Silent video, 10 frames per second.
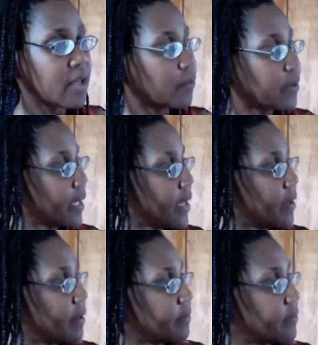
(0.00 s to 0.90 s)
We
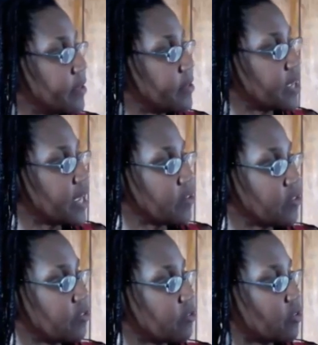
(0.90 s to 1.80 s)
have
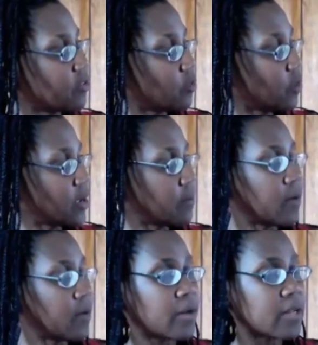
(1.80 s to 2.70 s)
indications, reasons why you
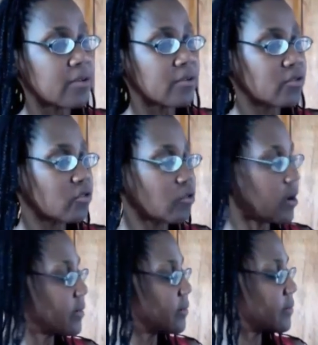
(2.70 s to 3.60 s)
might want to use the drug.